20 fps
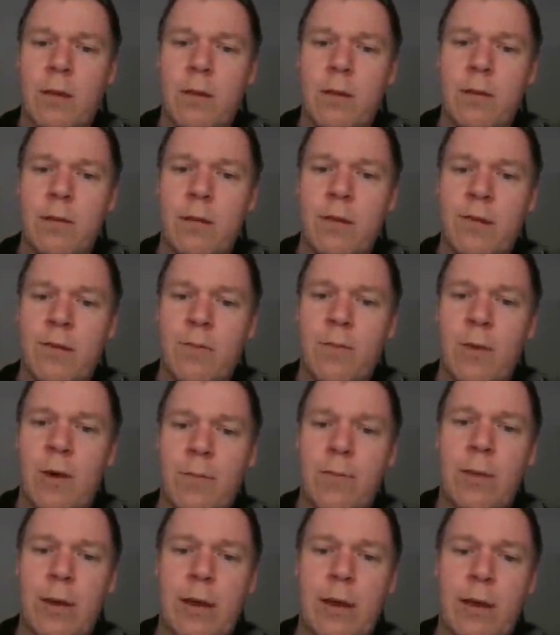this might
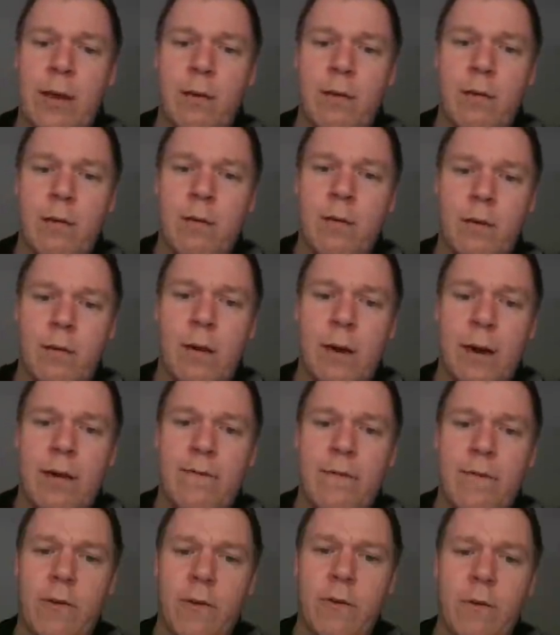be
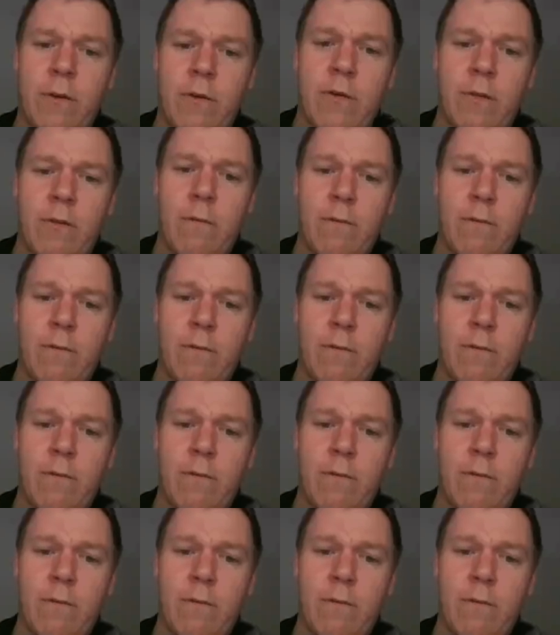iPhones.